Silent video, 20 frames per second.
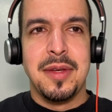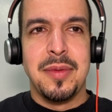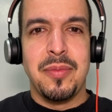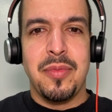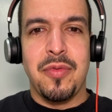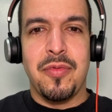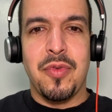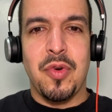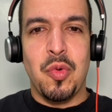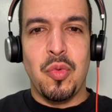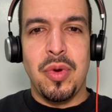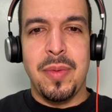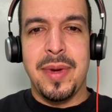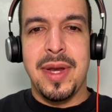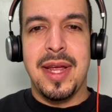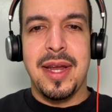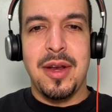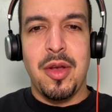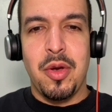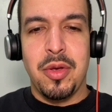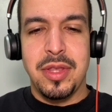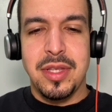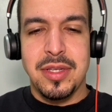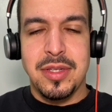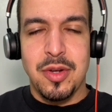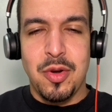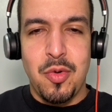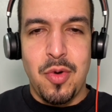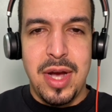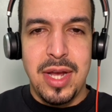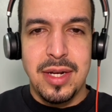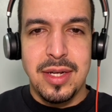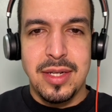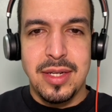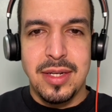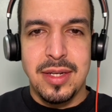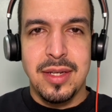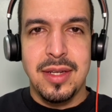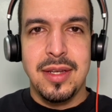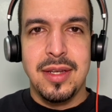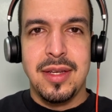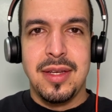before women had all this equality,